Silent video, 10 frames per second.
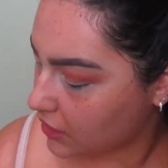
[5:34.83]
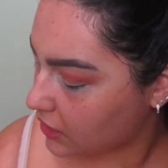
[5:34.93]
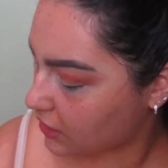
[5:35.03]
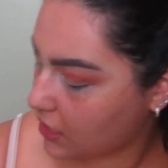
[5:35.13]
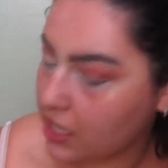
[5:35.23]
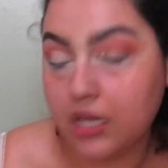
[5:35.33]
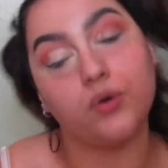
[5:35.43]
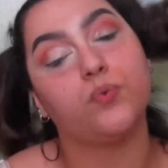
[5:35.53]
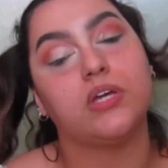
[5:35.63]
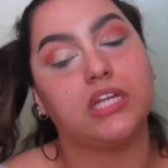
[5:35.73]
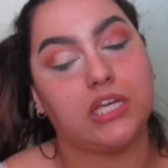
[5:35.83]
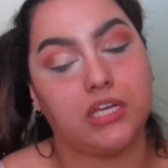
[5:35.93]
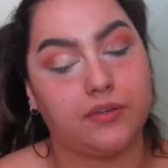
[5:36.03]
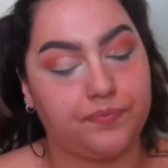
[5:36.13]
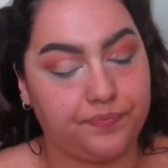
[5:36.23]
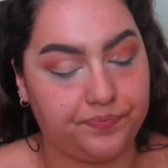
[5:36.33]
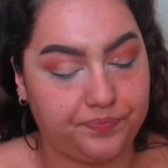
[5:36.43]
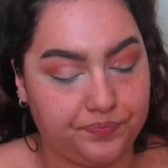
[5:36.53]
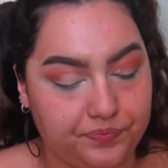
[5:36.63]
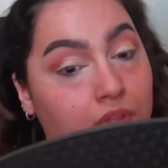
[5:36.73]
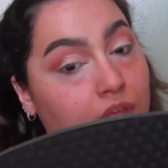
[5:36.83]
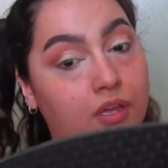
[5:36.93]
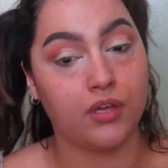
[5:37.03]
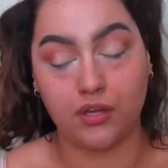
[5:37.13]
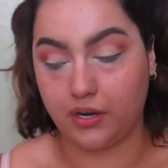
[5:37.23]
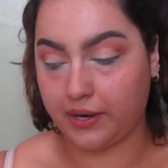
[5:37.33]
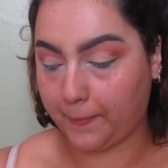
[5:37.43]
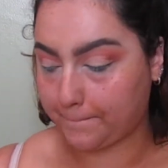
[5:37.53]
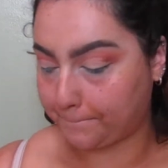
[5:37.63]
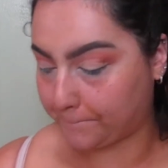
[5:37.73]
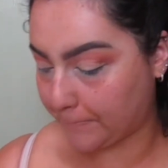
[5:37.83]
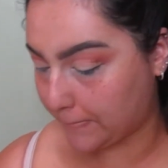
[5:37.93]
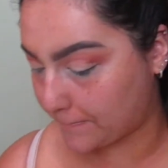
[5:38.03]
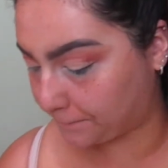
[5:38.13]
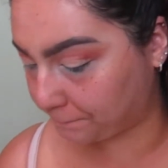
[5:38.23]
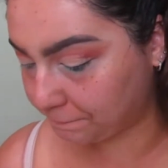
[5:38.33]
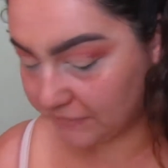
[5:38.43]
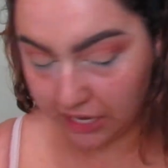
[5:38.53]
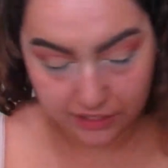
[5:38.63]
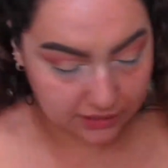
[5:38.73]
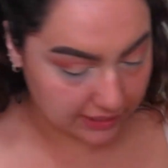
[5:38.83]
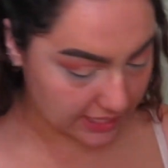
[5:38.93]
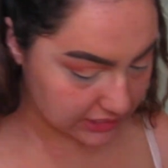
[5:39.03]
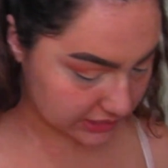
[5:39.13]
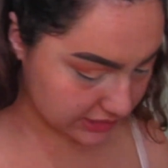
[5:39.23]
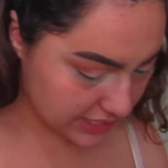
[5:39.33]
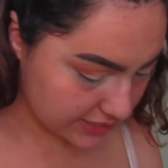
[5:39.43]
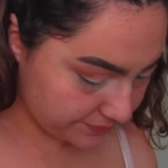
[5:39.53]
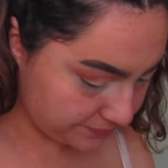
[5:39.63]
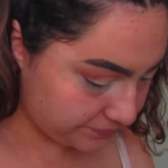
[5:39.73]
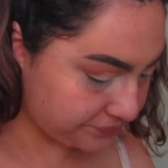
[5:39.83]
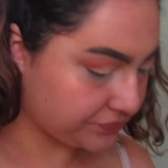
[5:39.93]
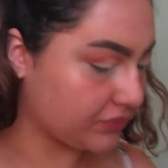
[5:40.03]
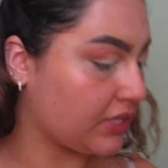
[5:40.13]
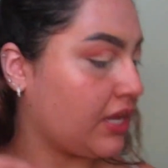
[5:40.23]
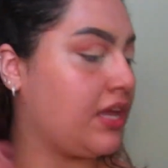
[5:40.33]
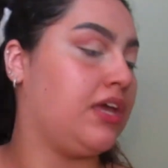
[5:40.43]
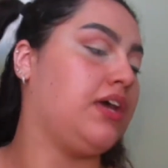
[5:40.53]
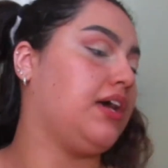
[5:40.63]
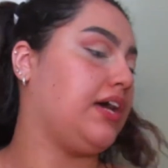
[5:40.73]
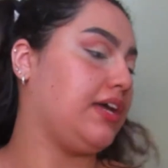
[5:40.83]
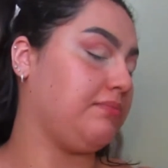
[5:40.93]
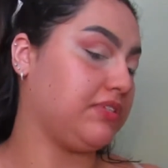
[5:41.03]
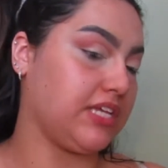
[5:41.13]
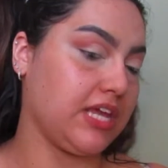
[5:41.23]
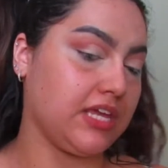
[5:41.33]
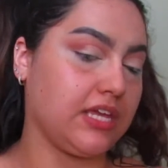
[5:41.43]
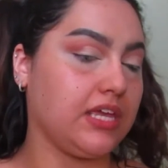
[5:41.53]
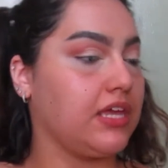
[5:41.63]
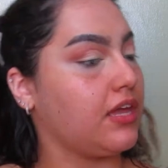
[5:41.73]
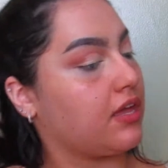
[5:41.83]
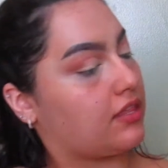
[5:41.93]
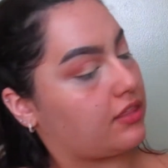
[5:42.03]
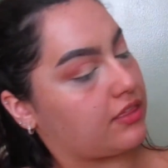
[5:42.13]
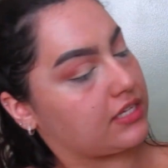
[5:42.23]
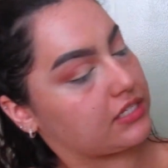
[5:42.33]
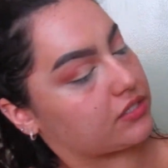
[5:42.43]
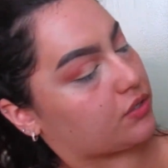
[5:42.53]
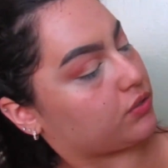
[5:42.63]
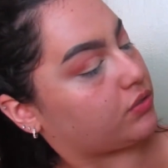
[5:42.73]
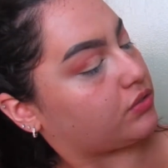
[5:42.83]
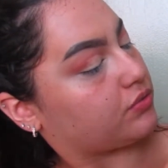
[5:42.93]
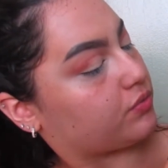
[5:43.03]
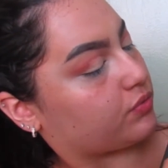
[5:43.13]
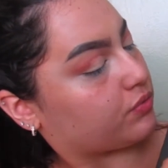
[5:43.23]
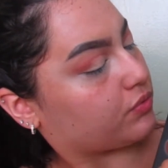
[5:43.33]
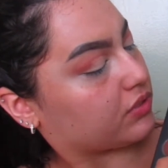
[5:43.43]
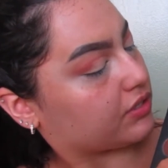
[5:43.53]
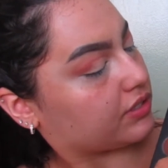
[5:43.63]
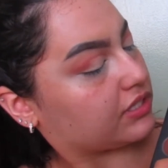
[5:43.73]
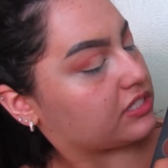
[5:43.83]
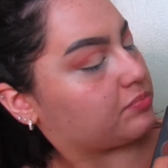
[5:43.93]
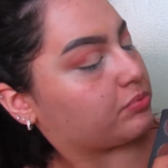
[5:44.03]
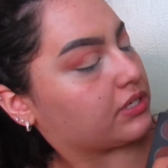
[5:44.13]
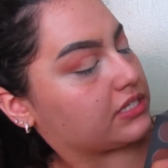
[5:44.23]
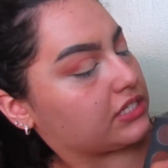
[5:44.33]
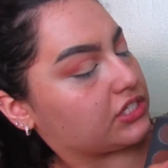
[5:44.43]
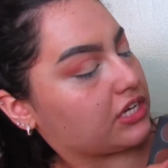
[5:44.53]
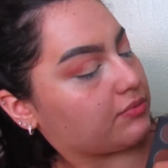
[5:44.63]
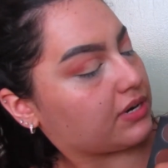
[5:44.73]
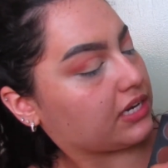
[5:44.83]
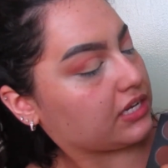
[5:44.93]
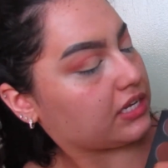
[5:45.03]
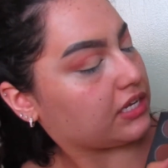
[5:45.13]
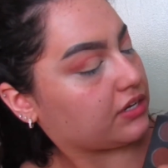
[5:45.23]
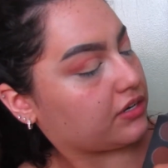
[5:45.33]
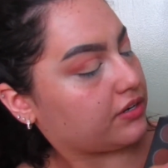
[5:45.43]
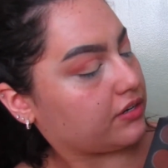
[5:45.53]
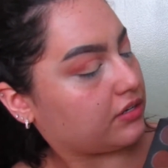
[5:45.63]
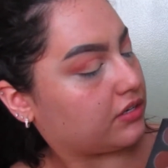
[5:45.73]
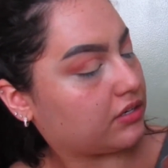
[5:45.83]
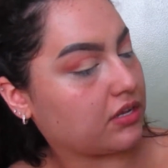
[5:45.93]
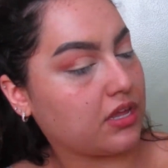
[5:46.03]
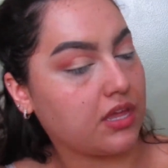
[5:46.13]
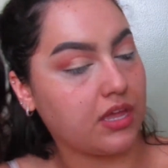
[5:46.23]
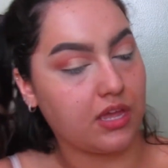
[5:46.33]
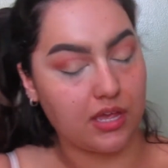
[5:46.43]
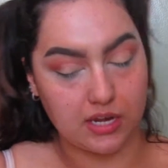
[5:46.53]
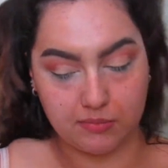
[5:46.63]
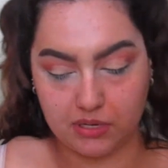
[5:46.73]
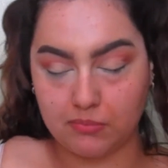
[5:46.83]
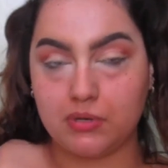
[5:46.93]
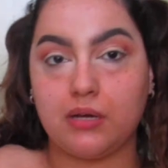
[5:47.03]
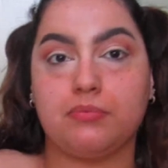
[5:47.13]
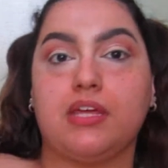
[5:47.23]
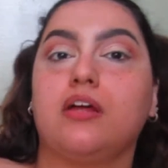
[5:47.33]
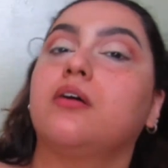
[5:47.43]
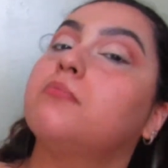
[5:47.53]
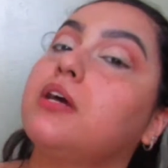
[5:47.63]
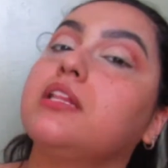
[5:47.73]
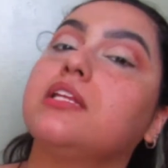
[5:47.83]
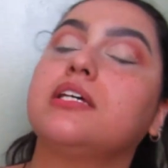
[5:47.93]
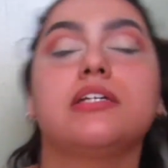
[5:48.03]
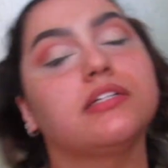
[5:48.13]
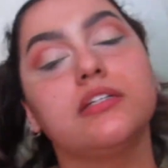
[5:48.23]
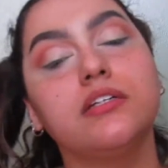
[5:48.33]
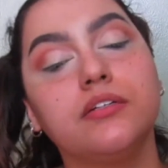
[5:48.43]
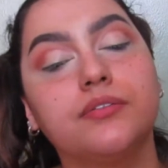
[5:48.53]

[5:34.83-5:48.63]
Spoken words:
not a weenie. All right, now that that's done, I'm taking this gold or this bronzy shade right here and I'm gonna pop that on my lid.